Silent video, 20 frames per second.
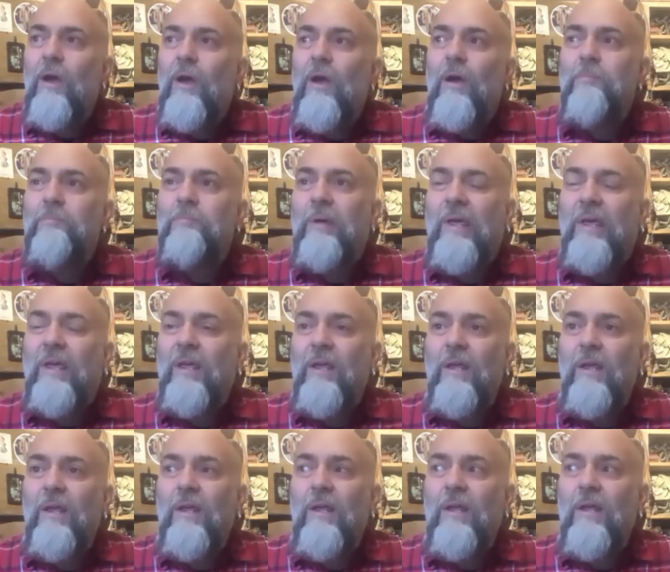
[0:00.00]

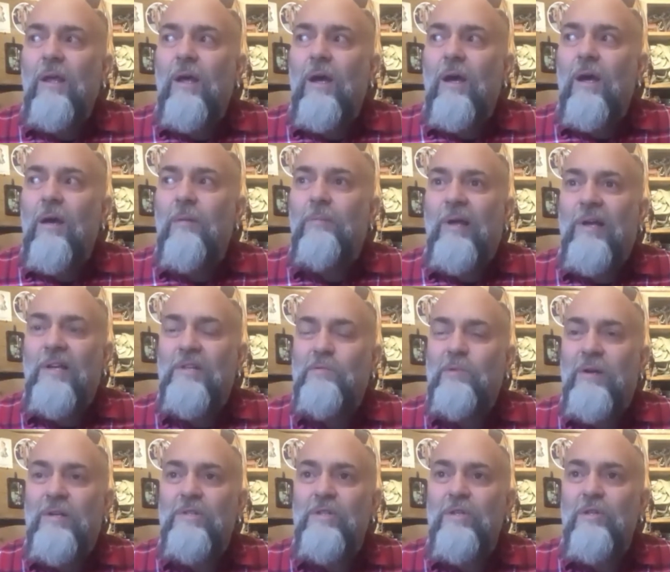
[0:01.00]
be a place where
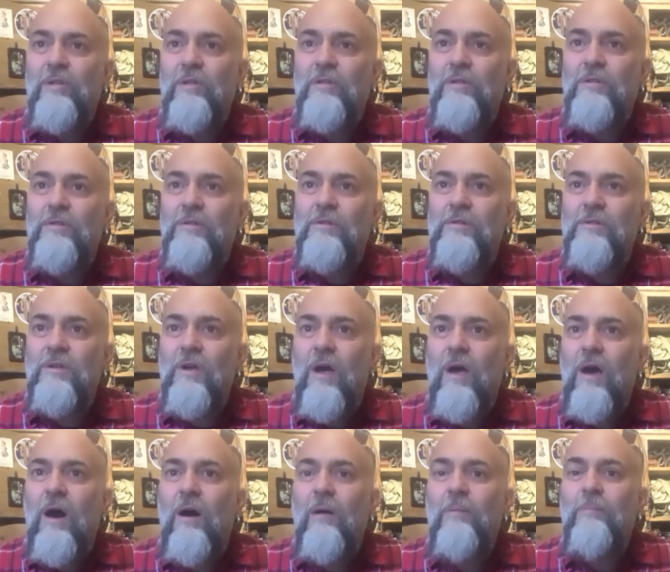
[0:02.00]
students
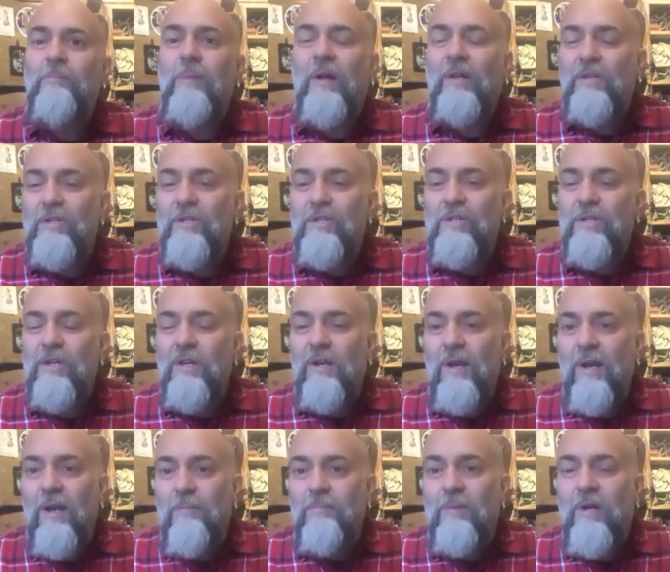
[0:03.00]
are much
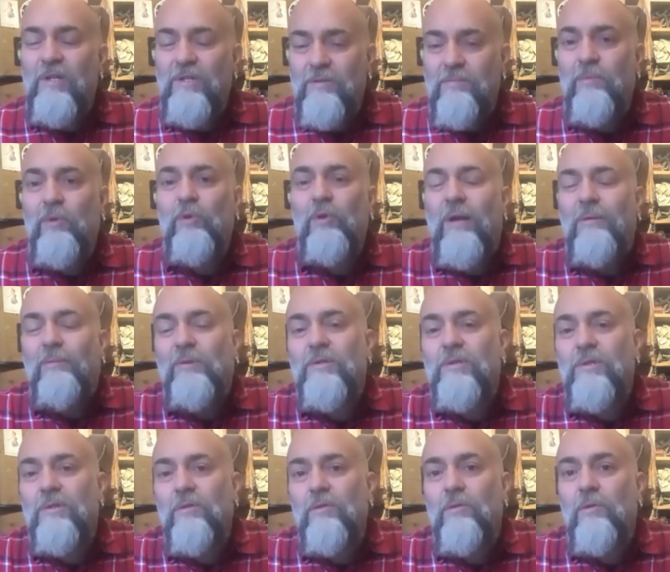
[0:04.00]
more able
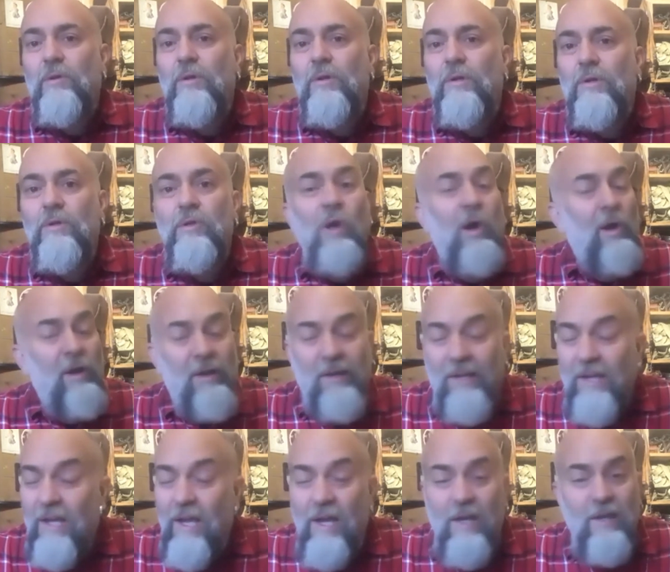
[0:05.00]
to not
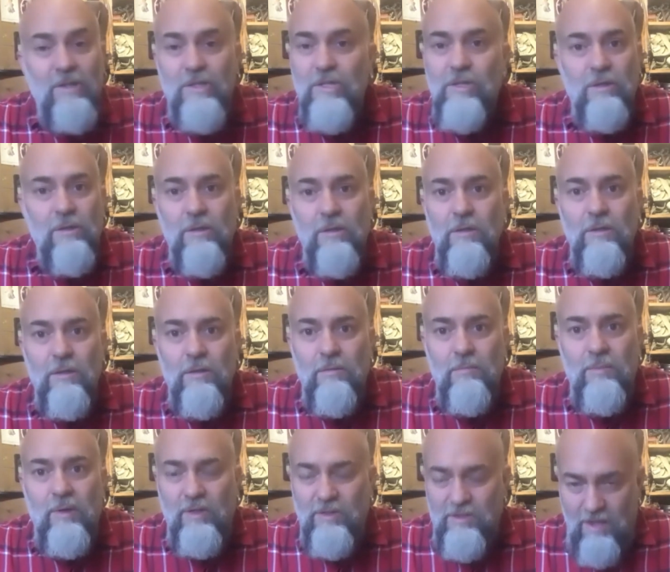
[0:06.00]
engage
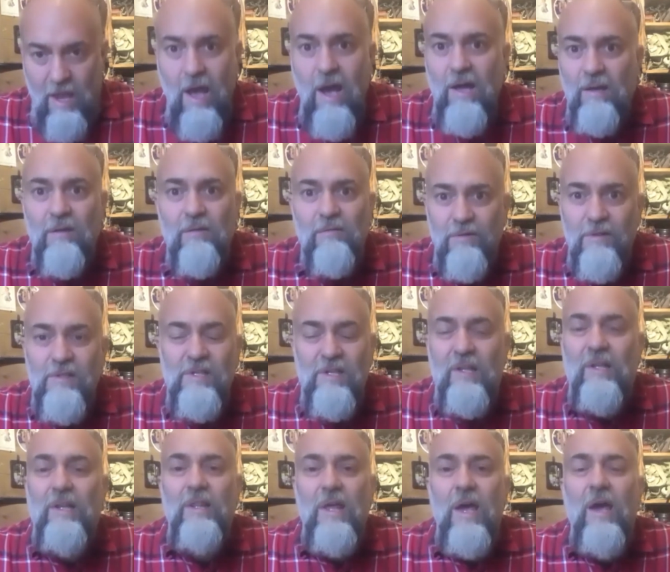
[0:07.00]
because they aren't
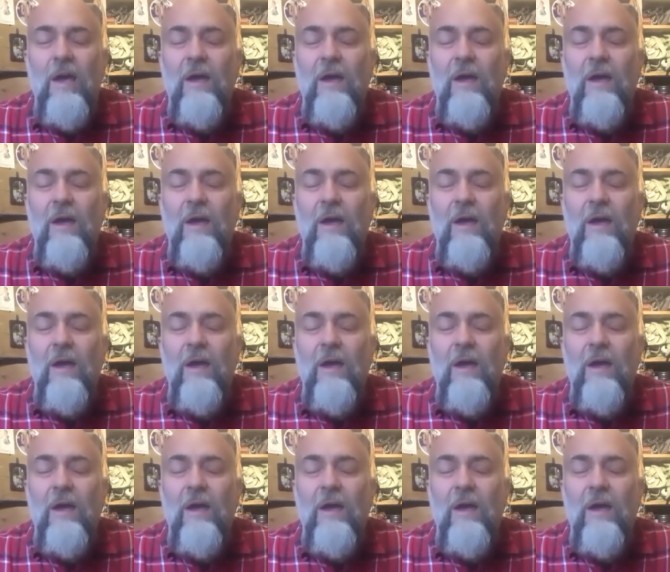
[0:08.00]
physically there.